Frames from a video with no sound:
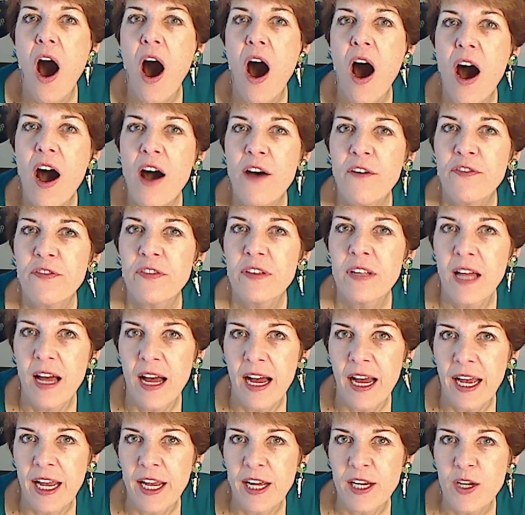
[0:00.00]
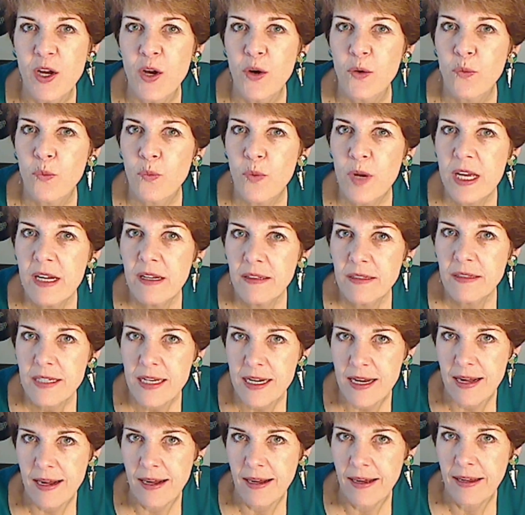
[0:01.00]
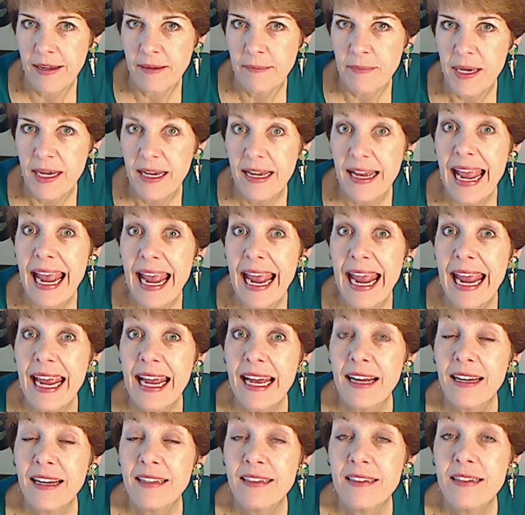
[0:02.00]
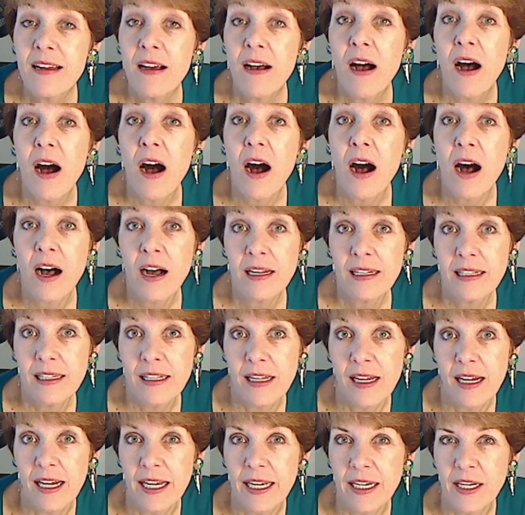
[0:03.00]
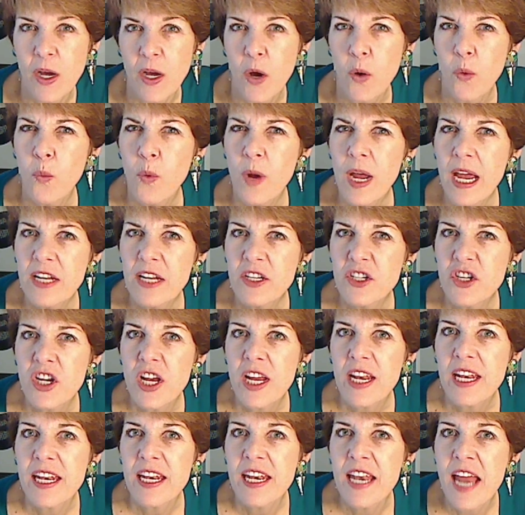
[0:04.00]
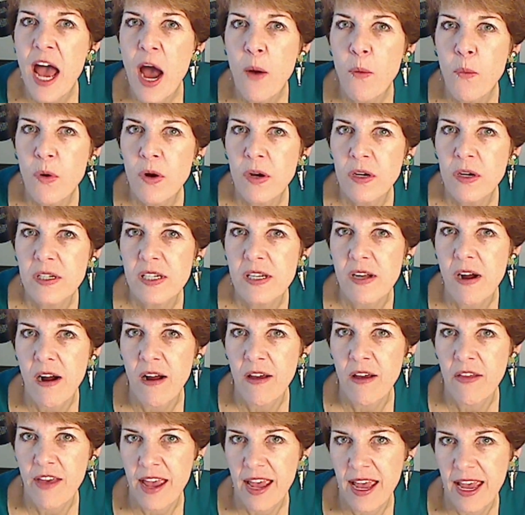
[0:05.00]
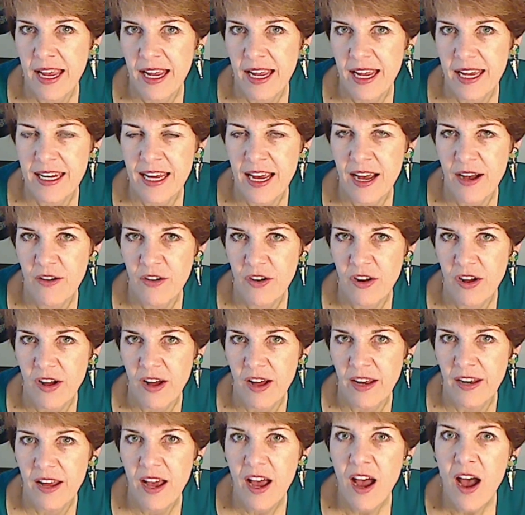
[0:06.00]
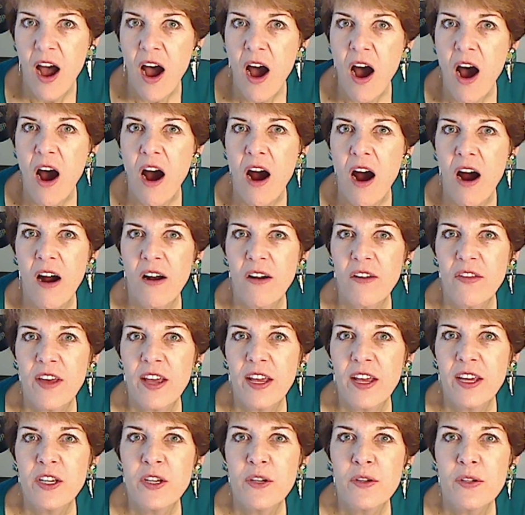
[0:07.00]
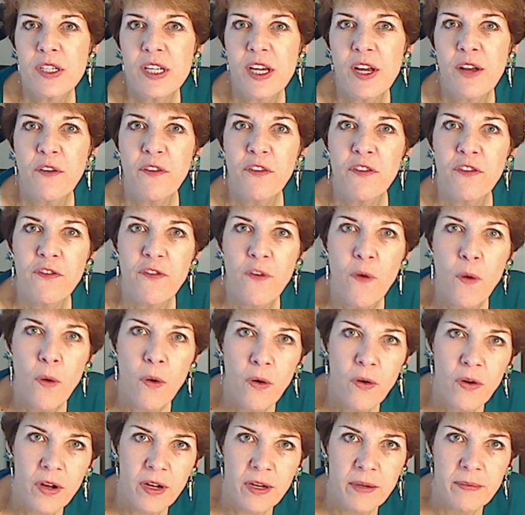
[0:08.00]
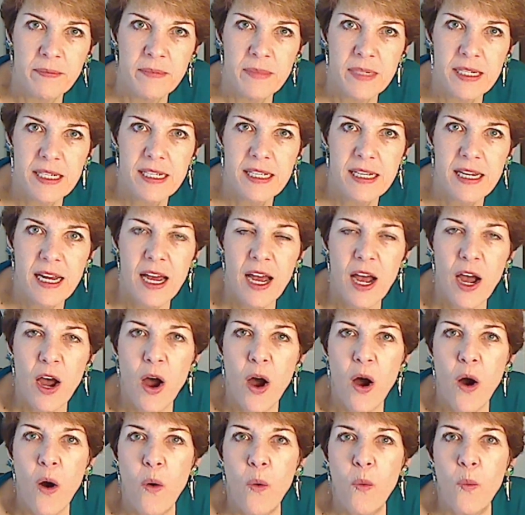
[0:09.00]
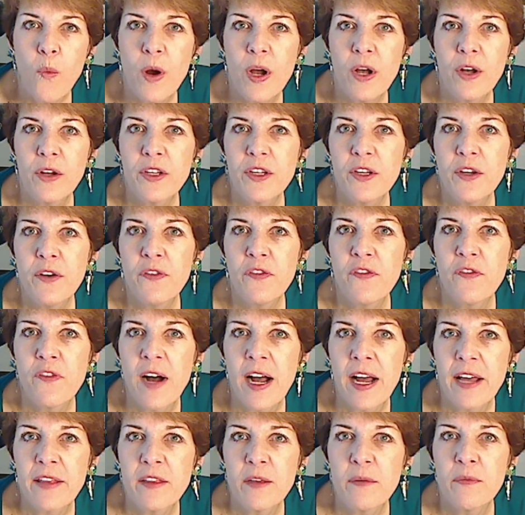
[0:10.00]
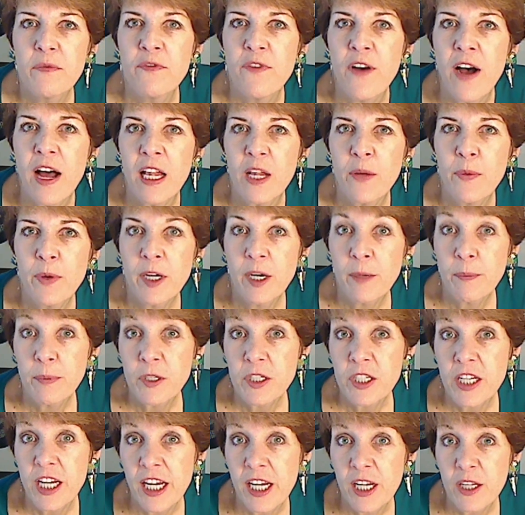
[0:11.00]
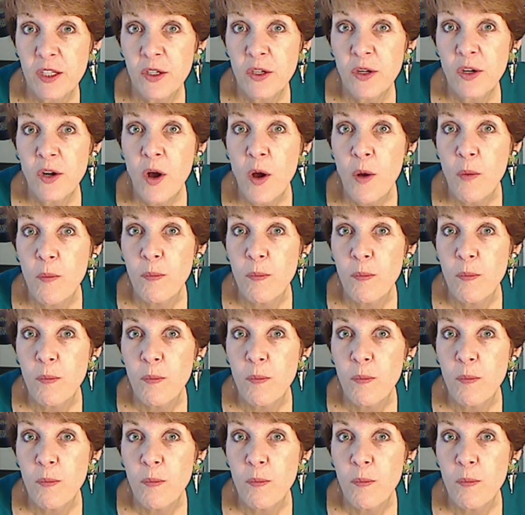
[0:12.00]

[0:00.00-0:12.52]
offline, real time, and online. Which networks are they hanging out on? Are they using forums? Will you find them following a particular